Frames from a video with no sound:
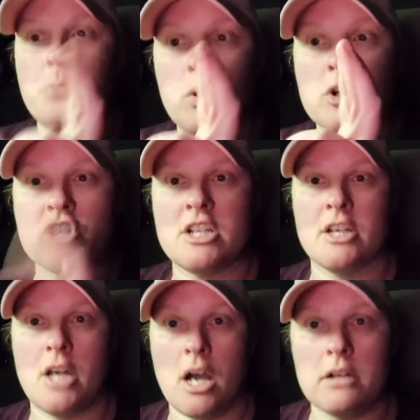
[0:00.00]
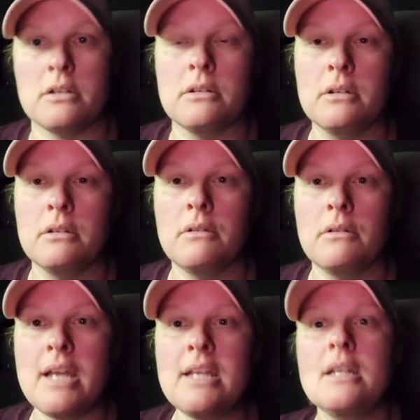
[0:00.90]
portion of the garden,
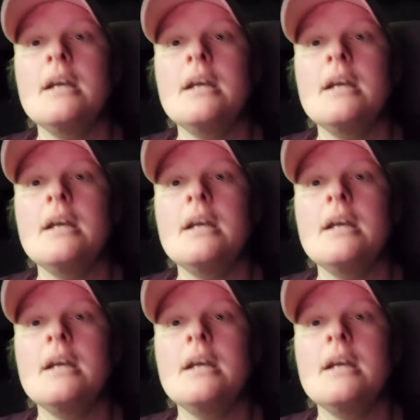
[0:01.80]
right?